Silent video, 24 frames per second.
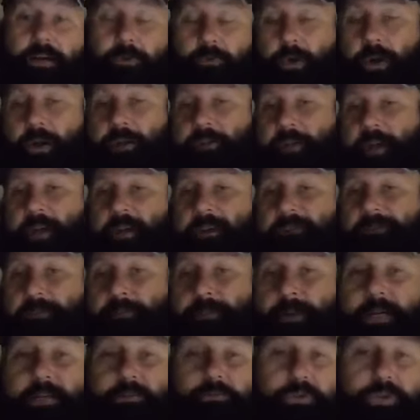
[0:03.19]
I want to thank
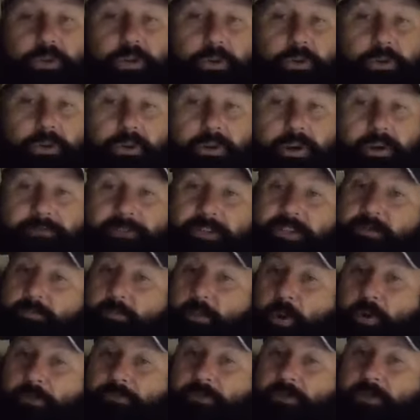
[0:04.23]
everybody who's showing their love and
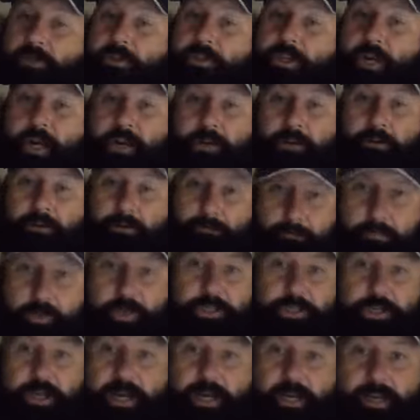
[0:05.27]
support for the channel.
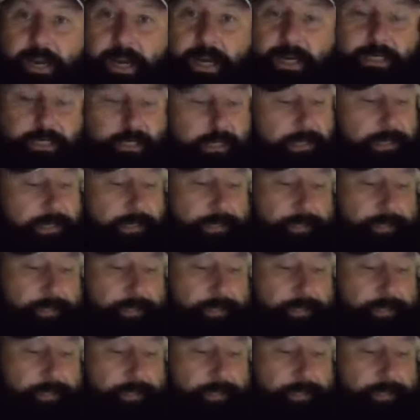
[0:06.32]
Appreciate it, guys.